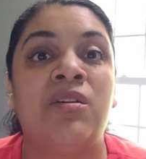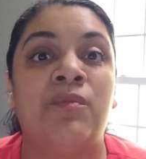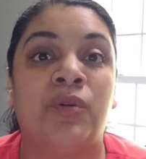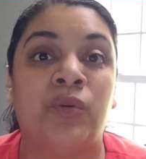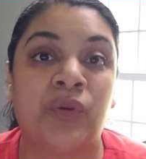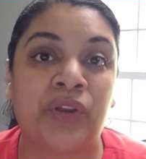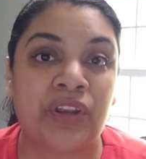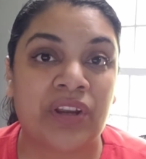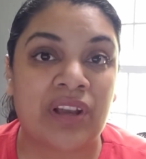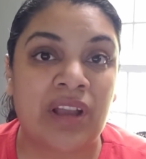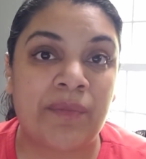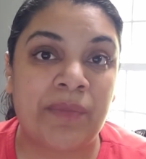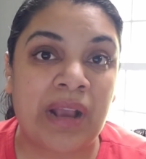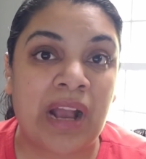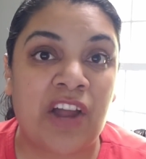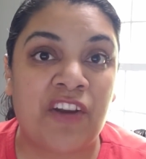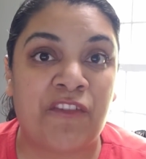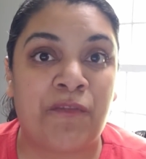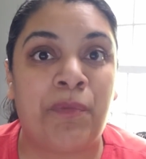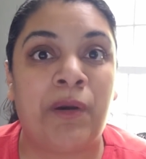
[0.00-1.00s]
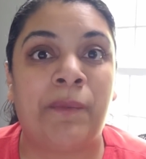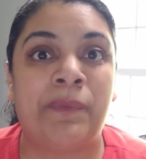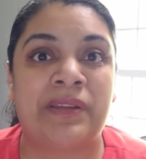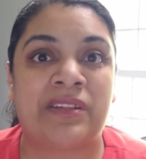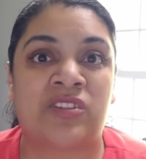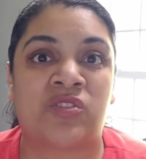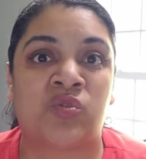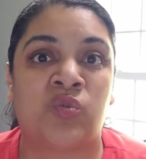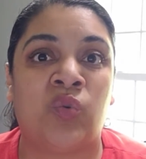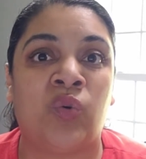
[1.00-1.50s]
But when you're coming out of
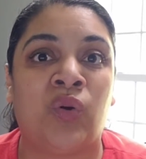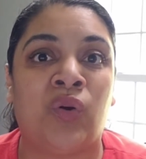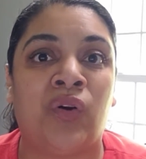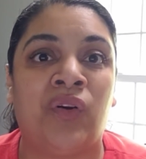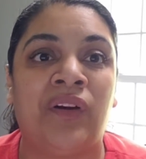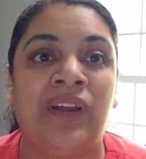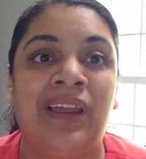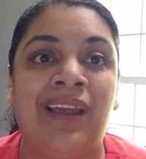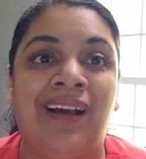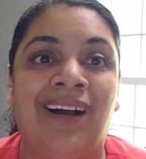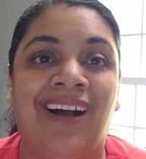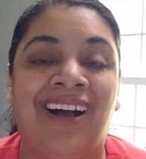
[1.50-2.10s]
public school,